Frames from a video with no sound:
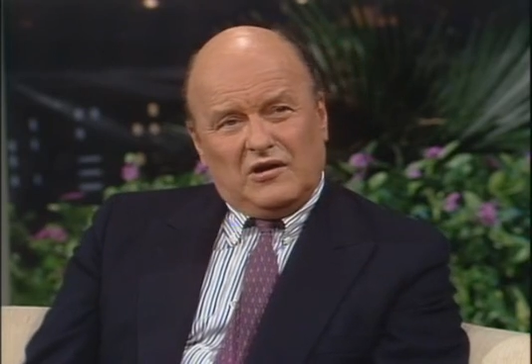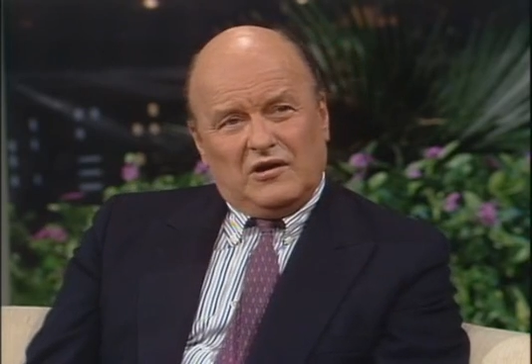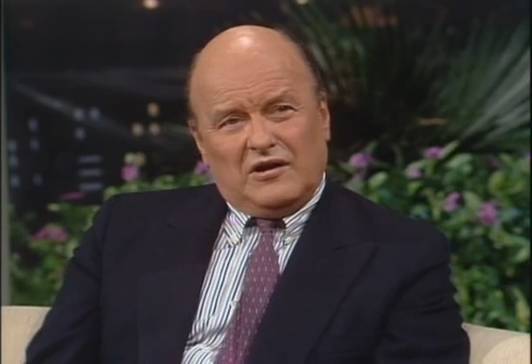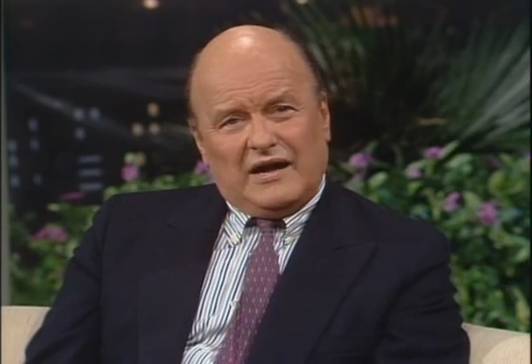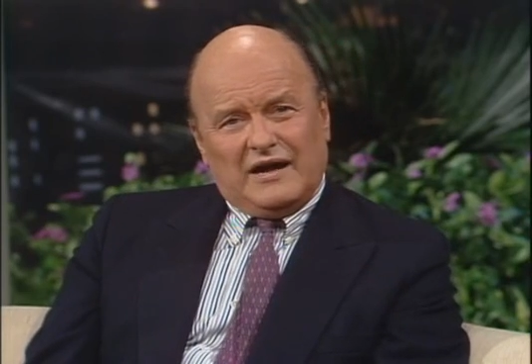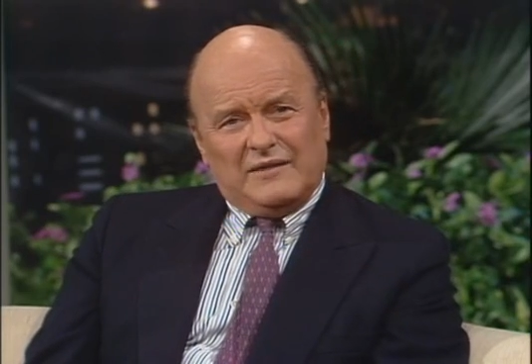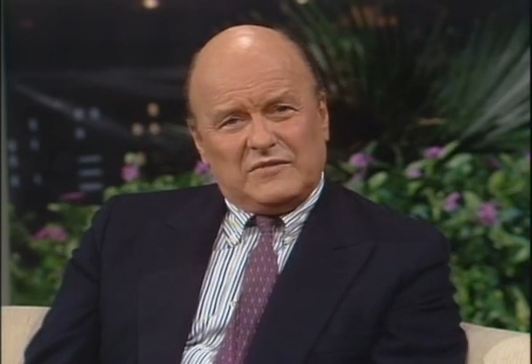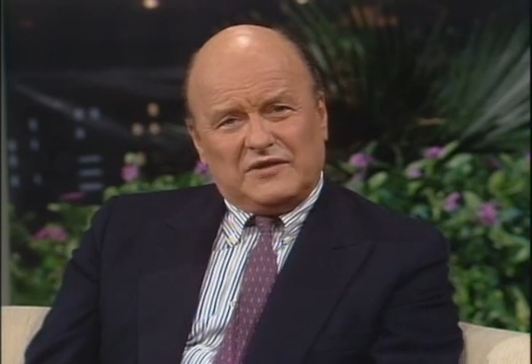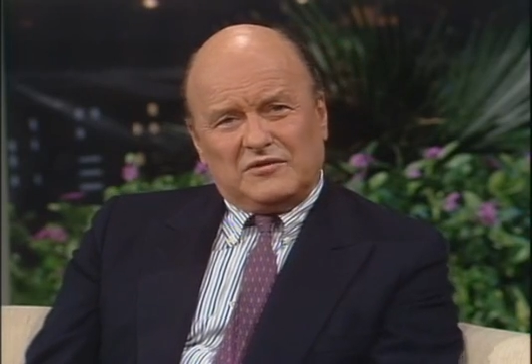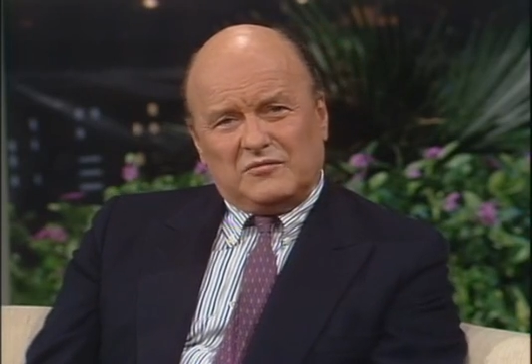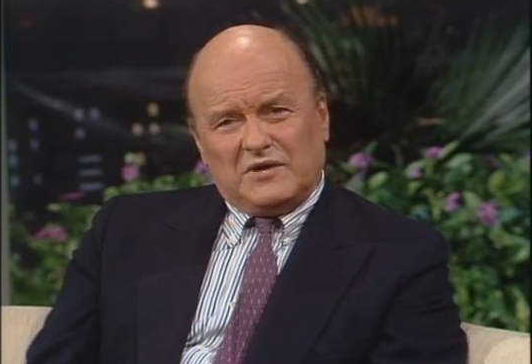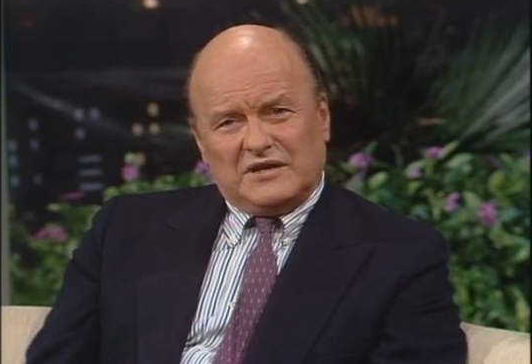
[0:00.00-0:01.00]
I'm
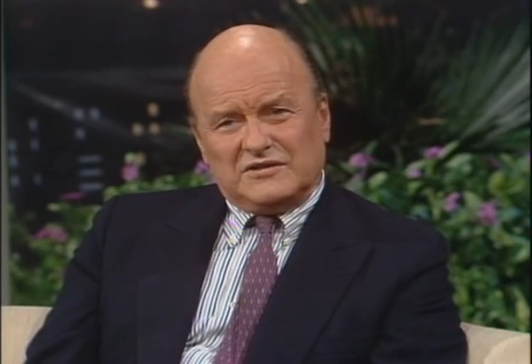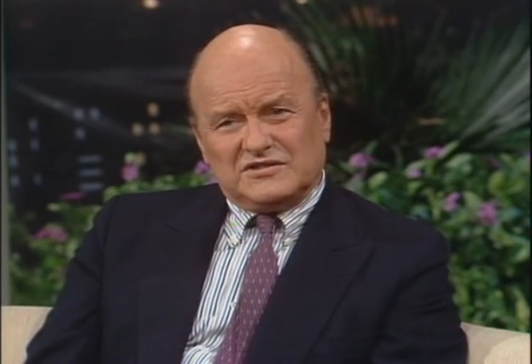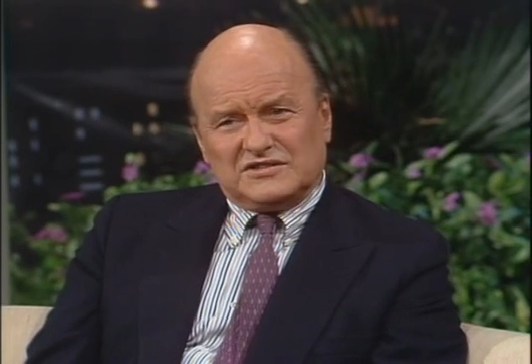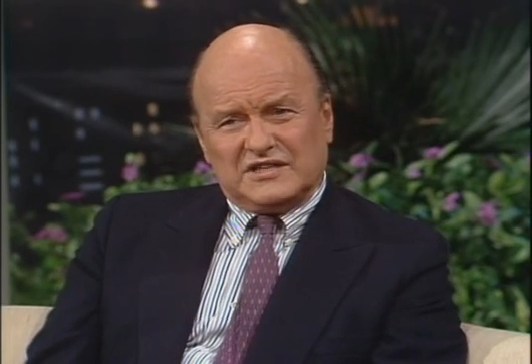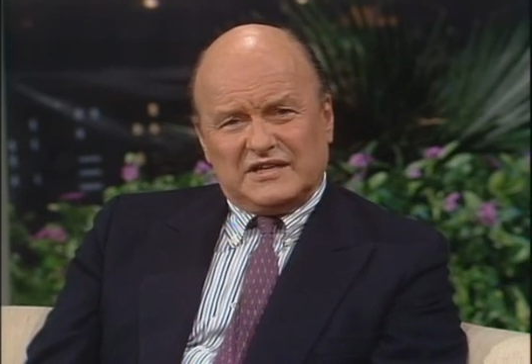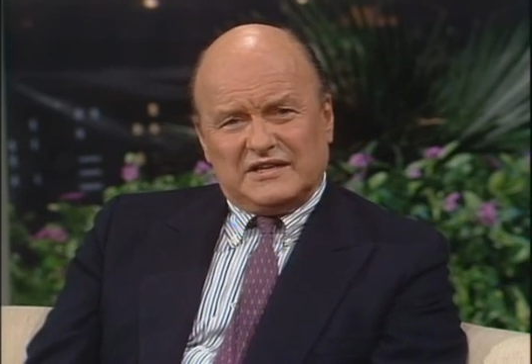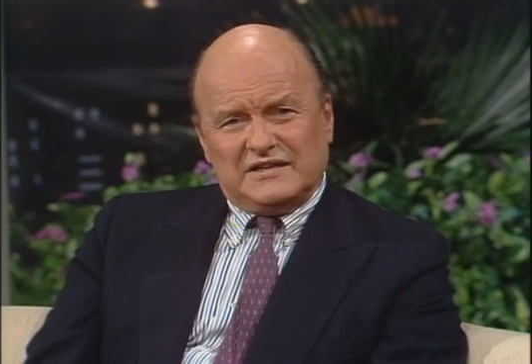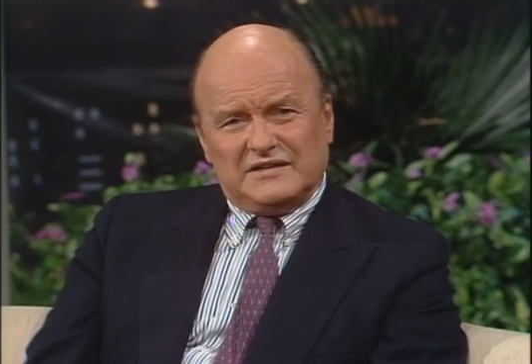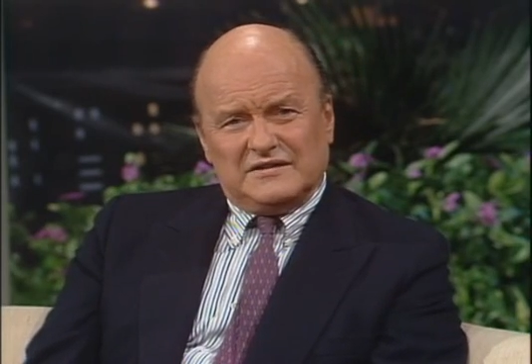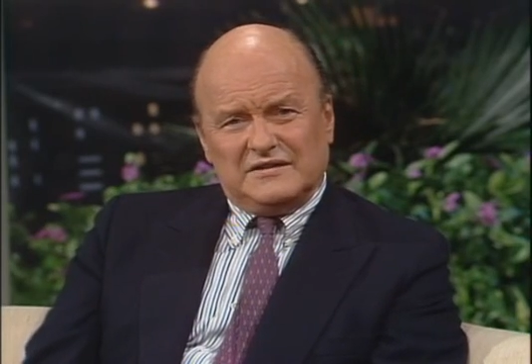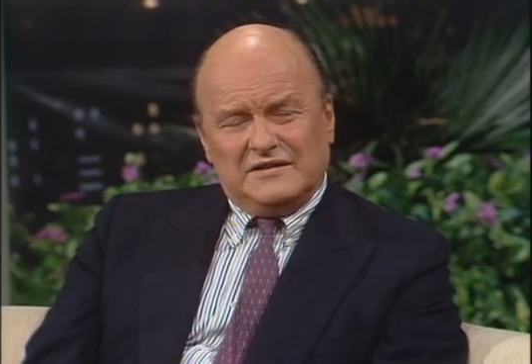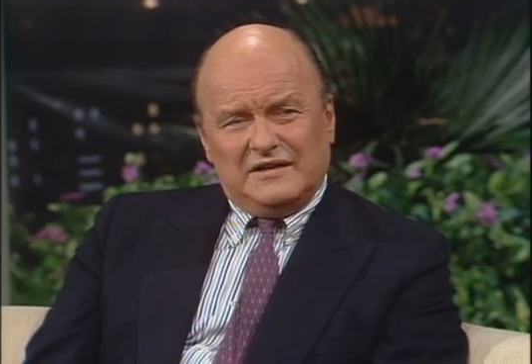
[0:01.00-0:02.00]
not the one to
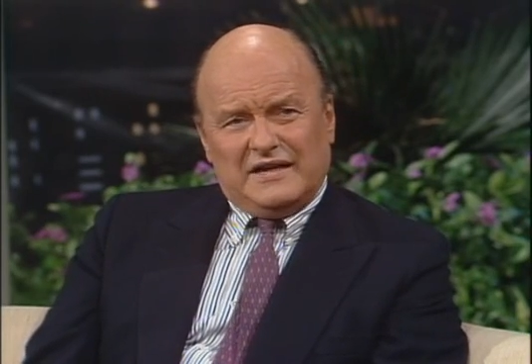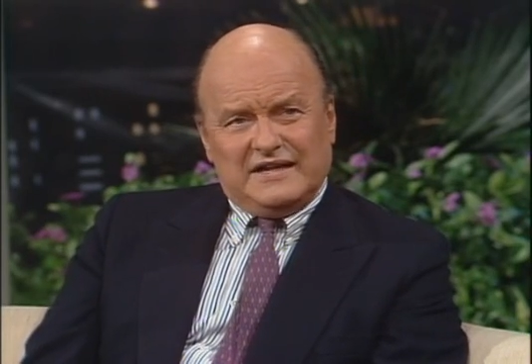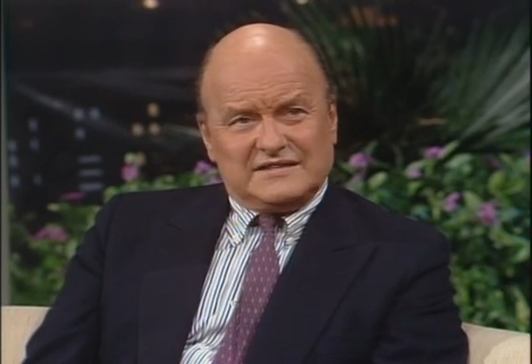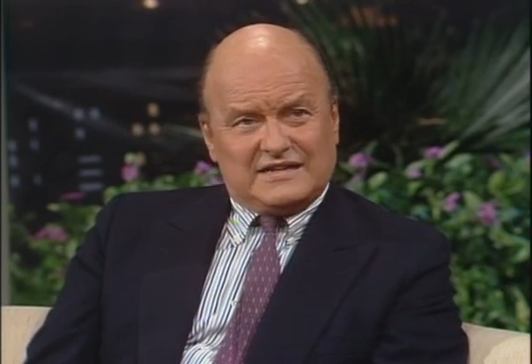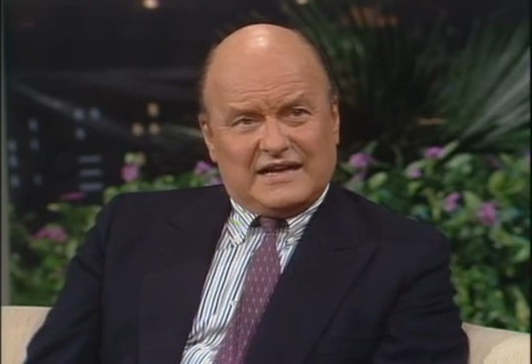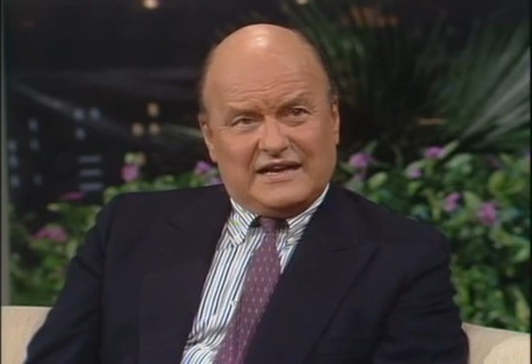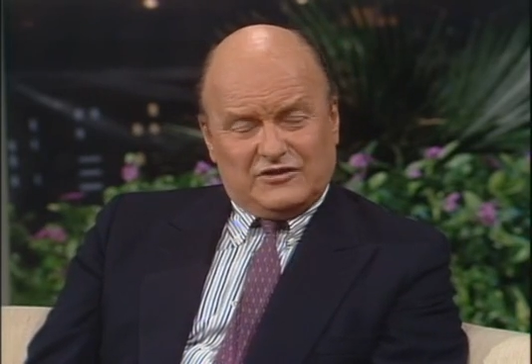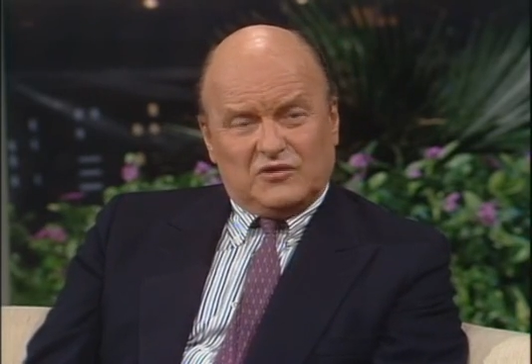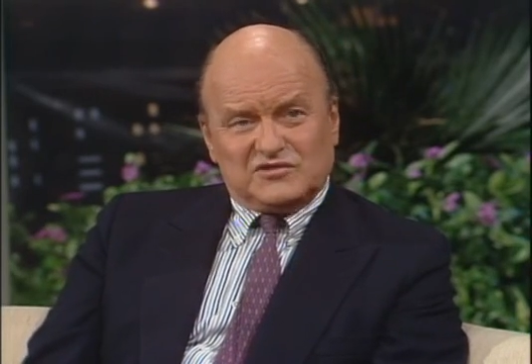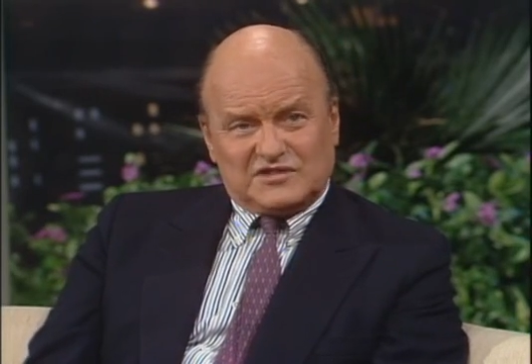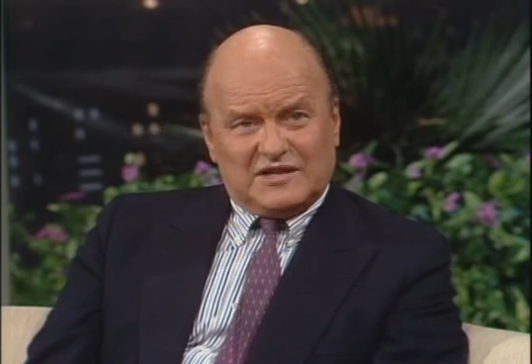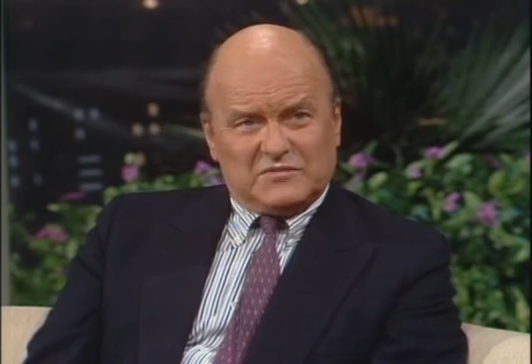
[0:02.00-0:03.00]
say as I
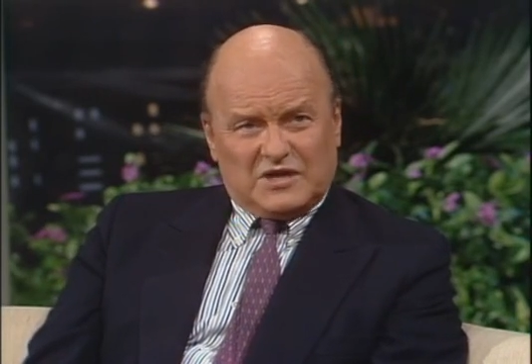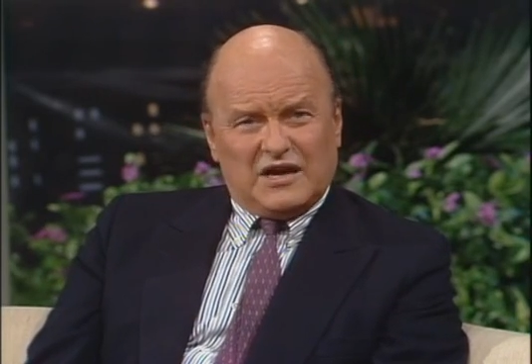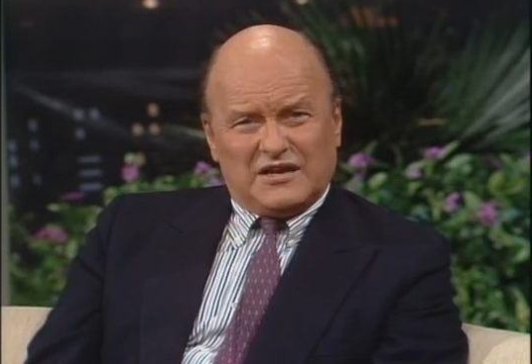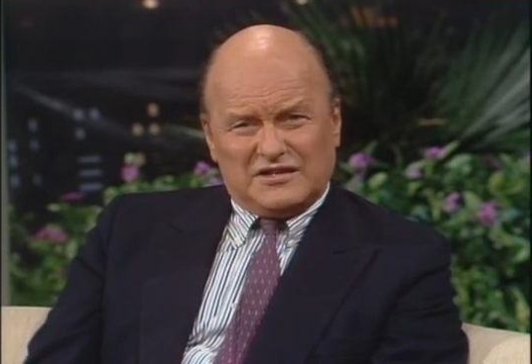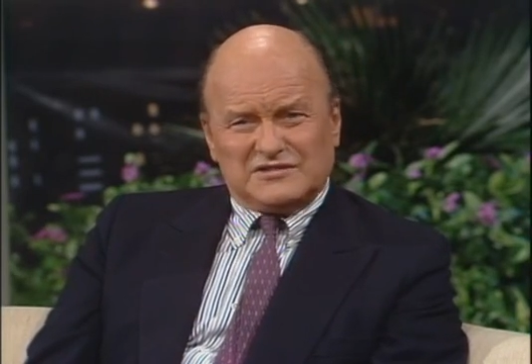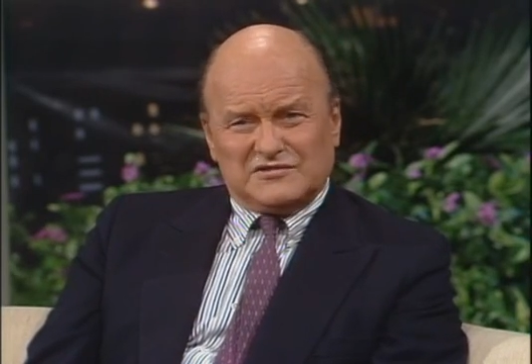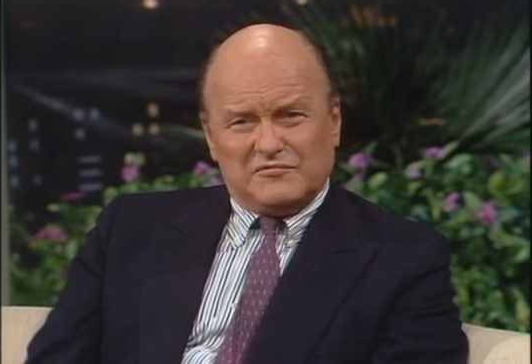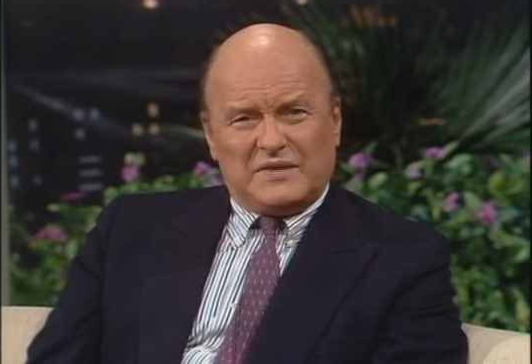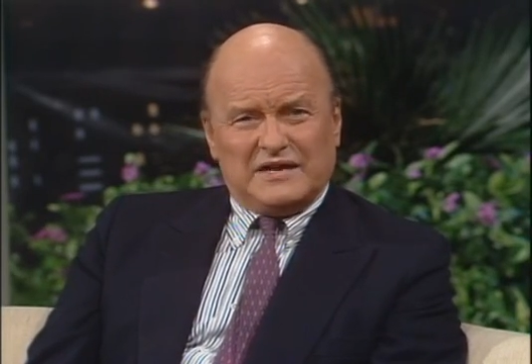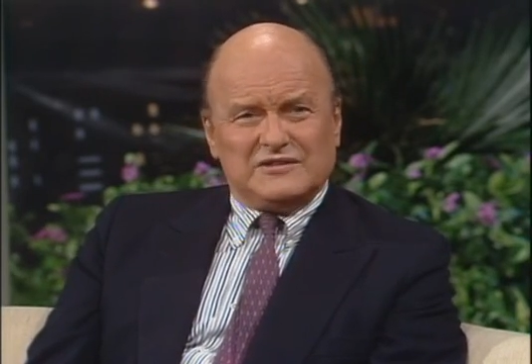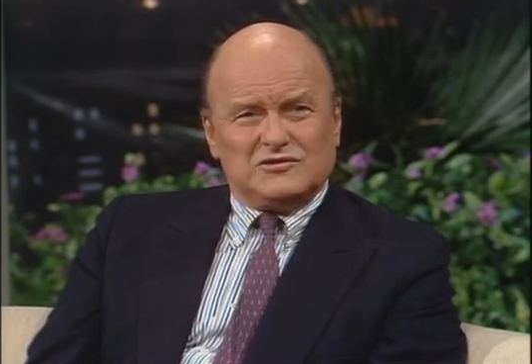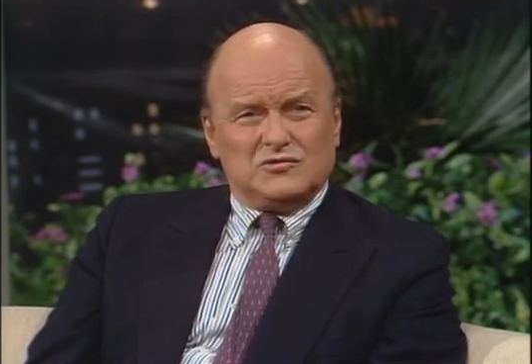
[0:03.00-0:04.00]
know some colleagues of
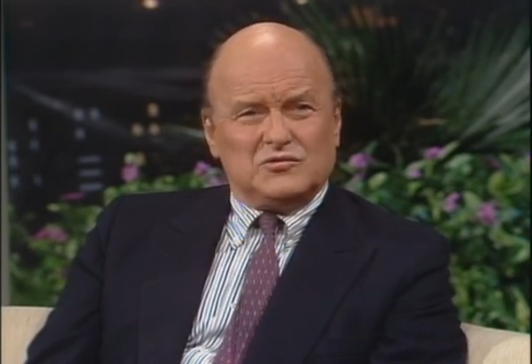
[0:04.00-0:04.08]
mine do